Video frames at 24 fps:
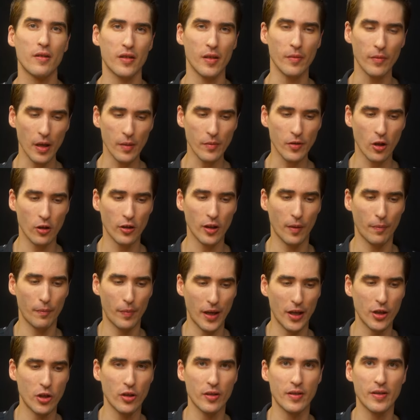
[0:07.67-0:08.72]
Sometimes called a
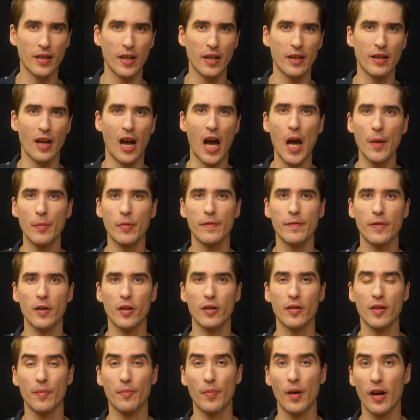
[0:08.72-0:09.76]
pigeon stand, I
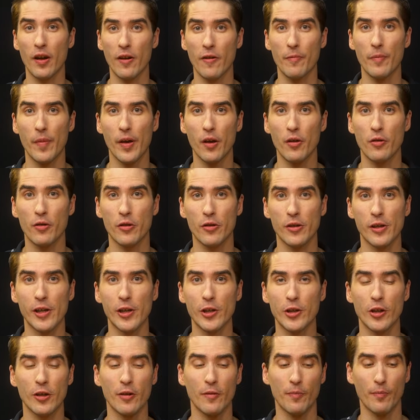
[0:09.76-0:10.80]
prefer the pun of my own
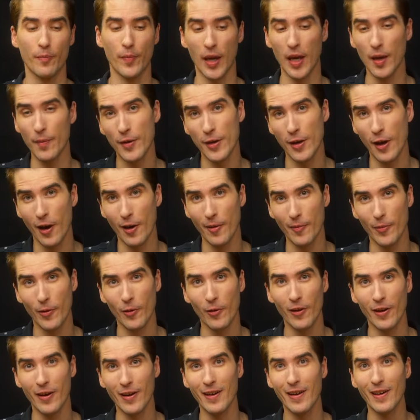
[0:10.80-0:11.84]
creation, baby on
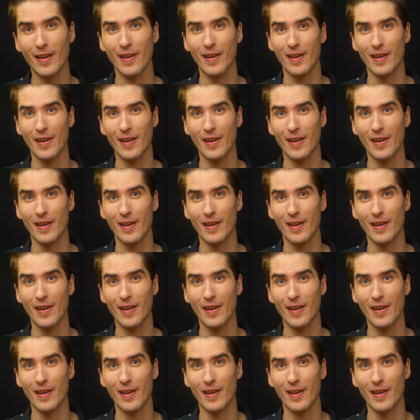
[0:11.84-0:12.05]
board.